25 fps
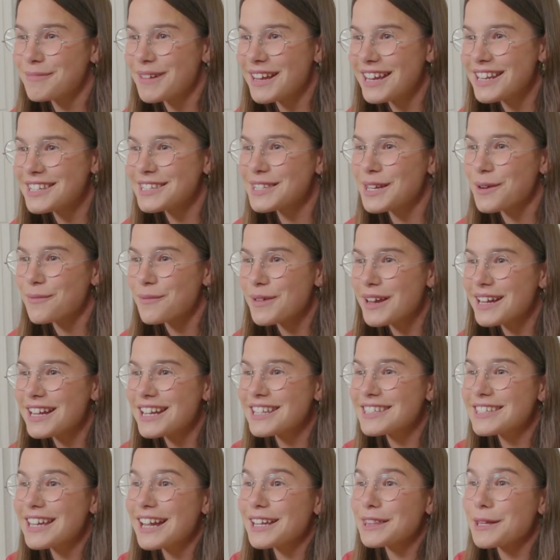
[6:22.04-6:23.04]
means that we
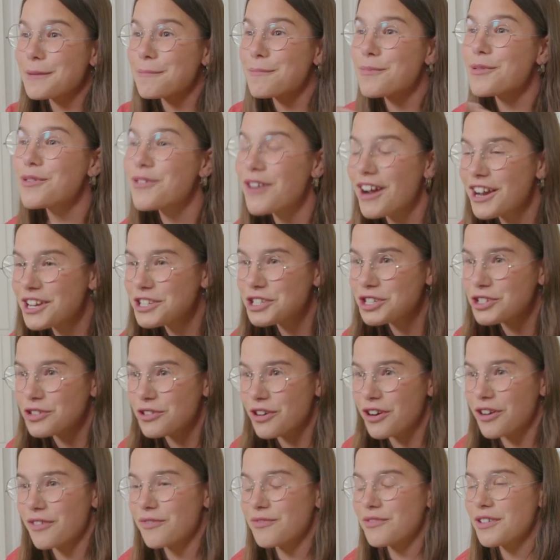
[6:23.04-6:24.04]
can take the
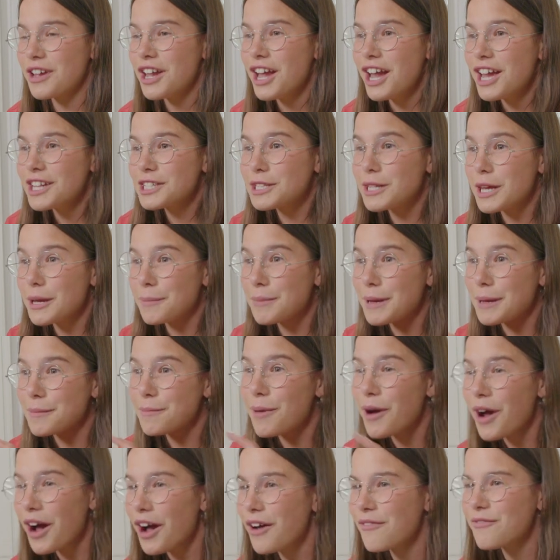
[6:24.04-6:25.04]
pressure off to be
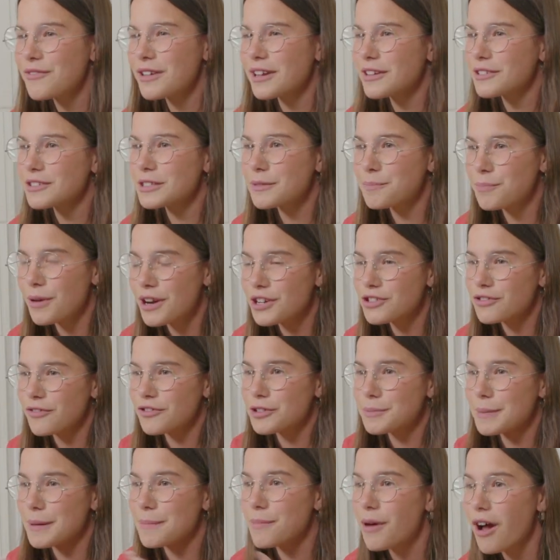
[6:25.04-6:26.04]
perfect, pressure
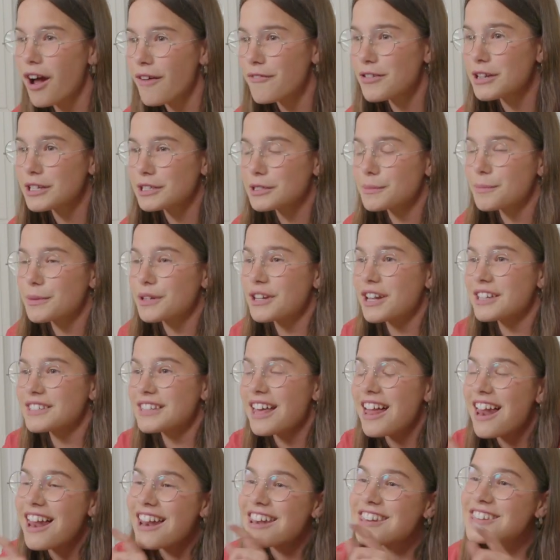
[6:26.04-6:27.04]
off to be perfect,
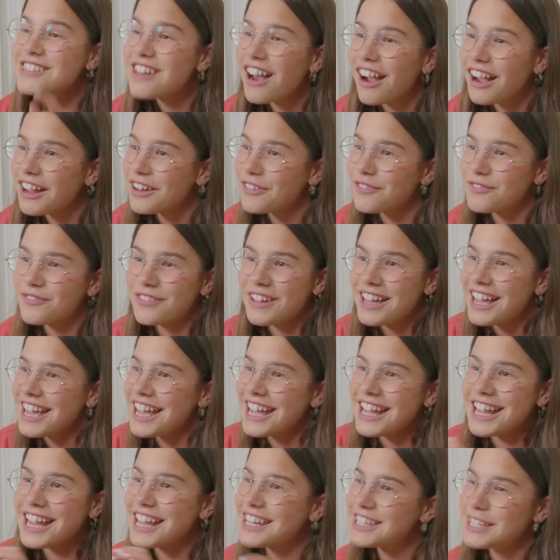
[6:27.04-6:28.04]
because life
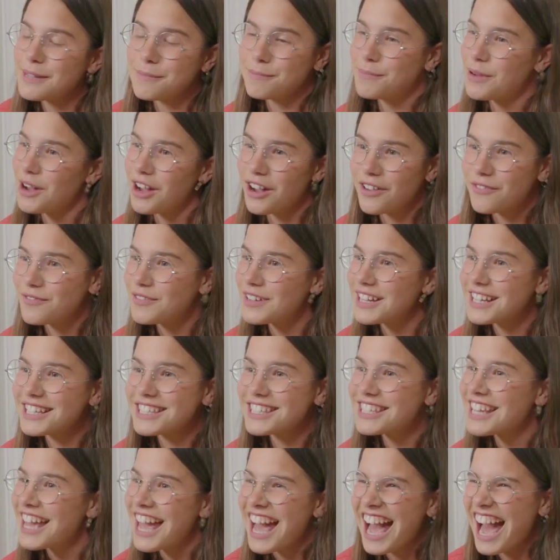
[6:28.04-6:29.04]
isn't
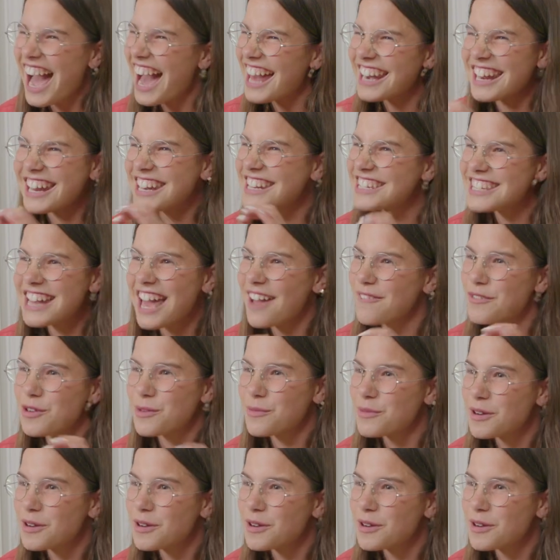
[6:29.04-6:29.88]
perfect and it never